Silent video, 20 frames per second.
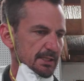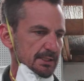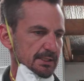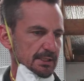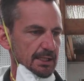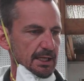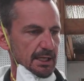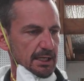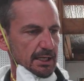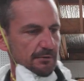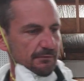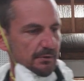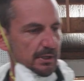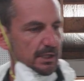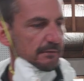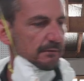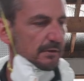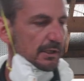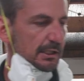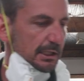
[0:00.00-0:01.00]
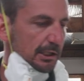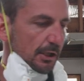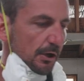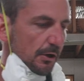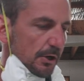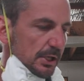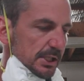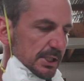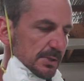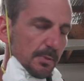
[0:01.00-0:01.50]
to getting rid of the little
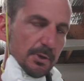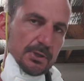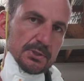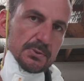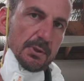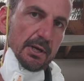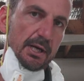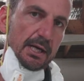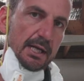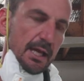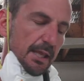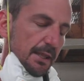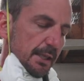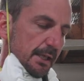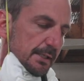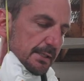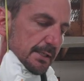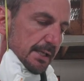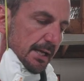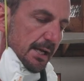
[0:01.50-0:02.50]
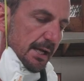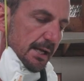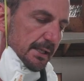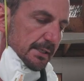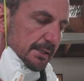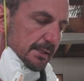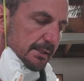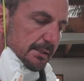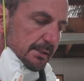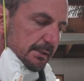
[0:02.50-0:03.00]
high spots where I cut these
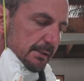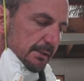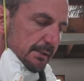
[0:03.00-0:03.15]
darts.